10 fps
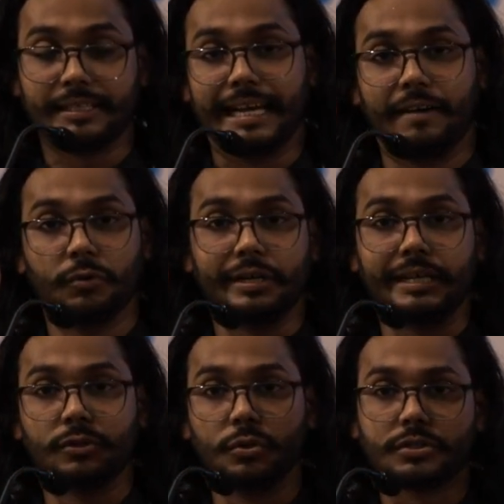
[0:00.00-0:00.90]
They have only
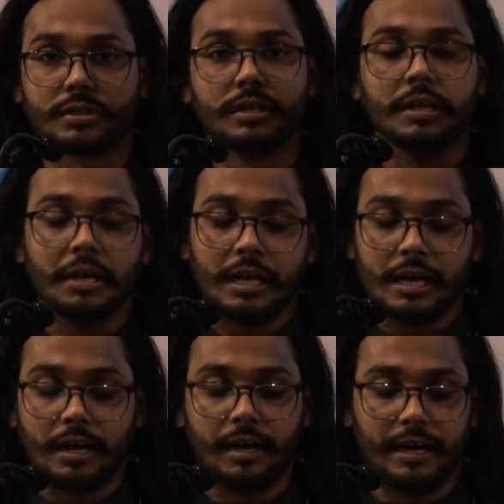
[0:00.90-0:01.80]
those
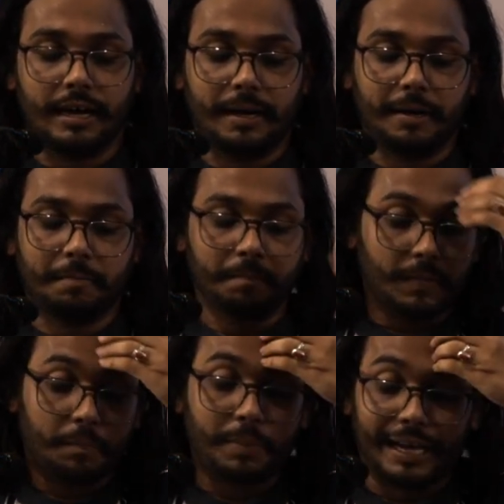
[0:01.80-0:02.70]

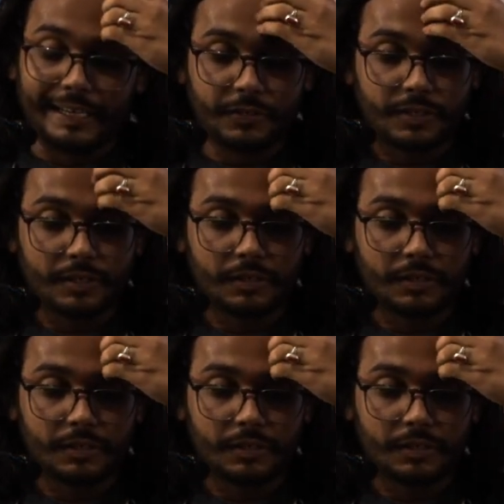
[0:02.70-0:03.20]
plugins.